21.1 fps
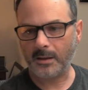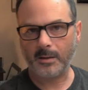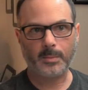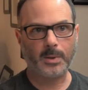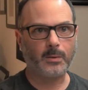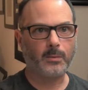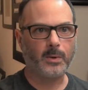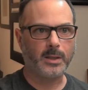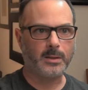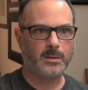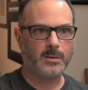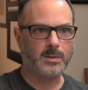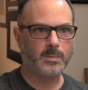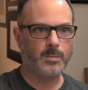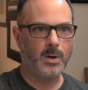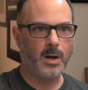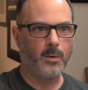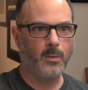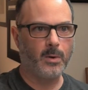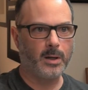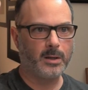going to be way too
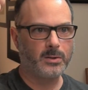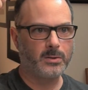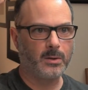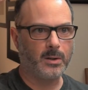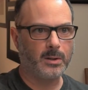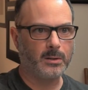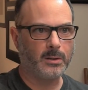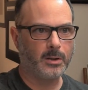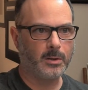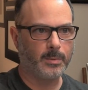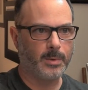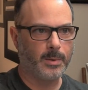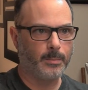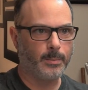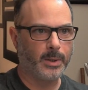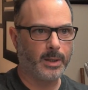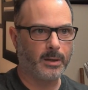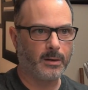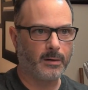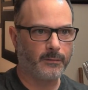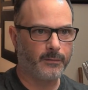small. I want to draw a little bit
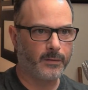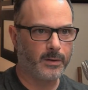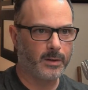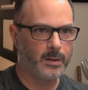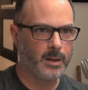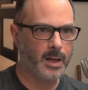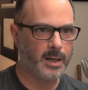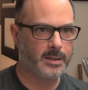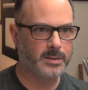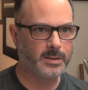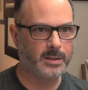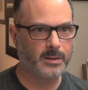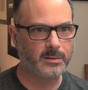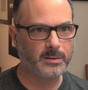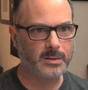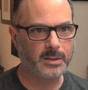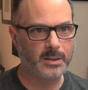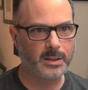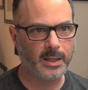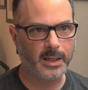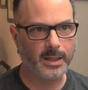bigger for you guys here
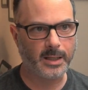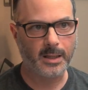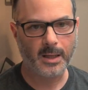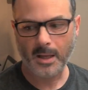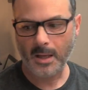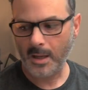today.